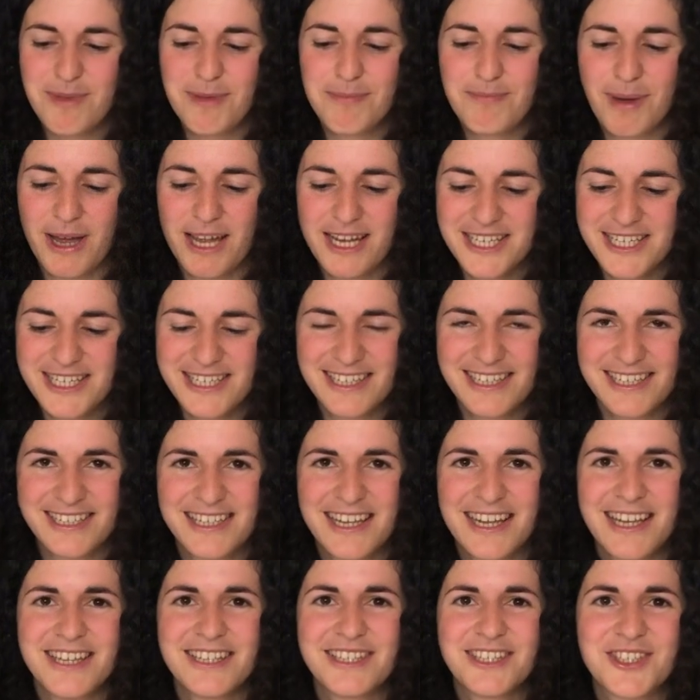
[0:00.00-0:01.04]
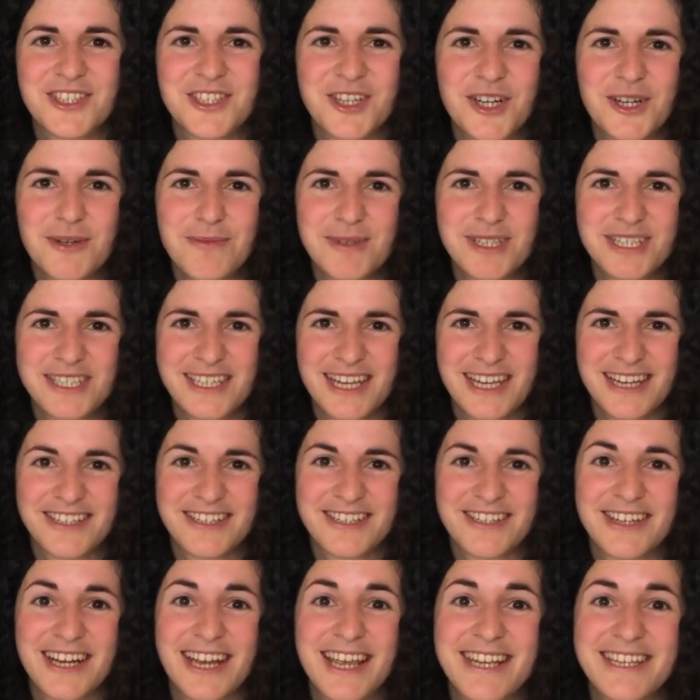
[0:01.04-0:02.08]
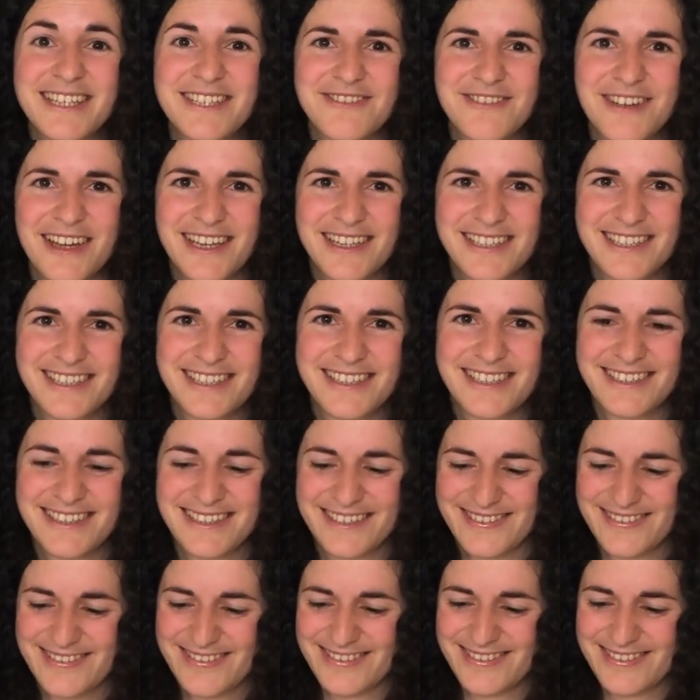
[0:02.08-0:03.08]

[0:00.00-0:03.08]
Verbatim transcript: Be passionate, determined and creative at it.